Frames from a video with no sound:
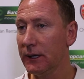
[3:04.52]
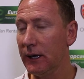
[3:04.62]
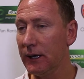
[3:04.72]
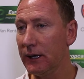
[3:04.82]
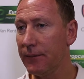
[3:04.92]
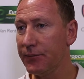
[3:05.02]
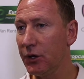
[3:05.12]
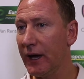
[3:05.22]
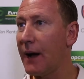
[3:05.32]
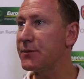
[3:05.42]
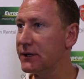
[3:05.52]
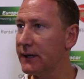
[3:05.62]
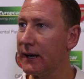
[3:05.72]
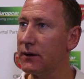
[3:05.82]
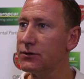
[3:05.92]
You get ups
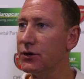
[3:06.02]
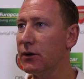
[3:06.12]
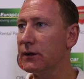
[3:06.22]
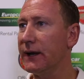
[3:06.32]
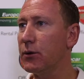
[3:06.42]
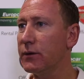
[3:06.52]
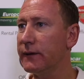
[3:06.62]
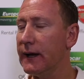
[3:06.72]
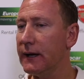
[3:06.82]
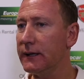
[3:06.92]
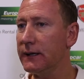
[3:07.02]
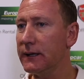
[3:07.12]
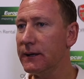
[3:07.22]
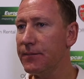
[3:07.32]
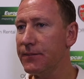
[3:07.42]
and downs. You've got to deal with
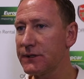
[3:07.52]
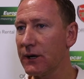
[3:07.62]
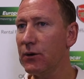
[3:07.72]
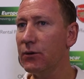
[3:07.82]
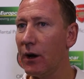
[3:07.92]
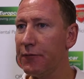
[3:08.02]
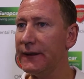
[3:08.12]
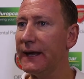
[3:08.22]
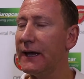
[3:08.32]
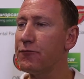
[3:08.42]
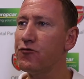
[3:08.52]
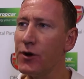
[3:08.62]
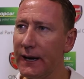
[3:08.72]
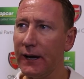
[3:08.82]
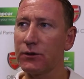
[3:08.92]
that. So I think they get
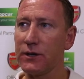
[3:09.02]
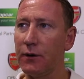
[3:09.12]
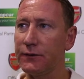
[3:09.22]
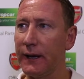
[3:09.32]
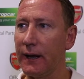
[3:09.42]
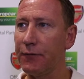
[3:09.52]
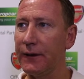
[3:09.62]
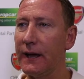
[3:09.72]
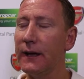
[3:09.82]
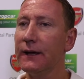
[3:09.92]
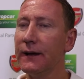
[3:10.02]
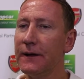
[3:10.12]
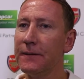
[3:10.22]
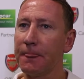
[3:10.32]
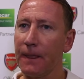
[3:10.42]
really looked after now. I think
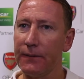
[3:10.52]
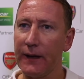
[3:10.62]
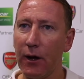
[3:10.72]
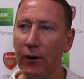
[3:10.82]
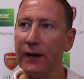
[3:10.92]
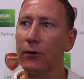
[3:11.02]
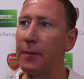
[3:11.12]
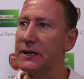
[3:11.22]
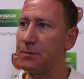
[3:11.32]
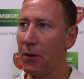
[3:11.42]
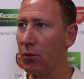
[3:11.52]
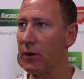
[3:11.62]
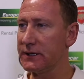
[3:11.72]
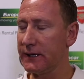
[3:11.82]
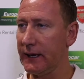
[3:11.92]
they are a little bit
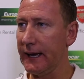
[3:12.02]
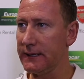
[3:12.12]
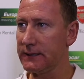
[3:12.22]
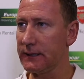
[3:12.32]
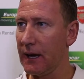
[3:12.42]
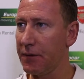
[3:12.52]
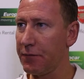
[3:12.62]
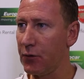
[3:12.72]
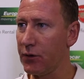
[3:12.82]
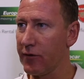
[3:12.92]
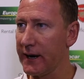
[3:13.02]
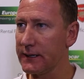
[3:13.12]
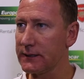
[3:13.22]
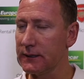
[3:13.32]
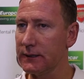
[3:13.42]
spoilt as kids coming through the
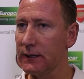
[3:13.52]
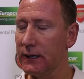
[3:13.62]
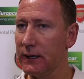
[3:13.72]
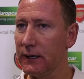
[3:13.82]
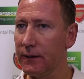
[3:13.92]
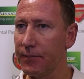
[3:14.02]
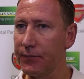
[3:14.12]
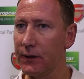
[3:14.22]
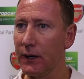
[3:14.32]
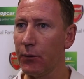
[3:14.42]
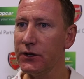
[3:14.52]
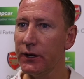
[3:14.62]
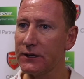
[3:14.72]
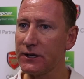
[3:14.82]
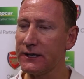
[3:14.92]
ranks, and when
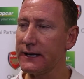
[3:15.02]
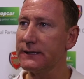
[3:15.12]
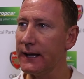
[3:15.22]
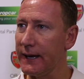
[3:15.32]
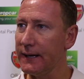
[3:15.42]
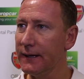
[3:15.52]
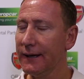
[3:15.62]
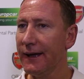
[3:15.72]
you get to 16,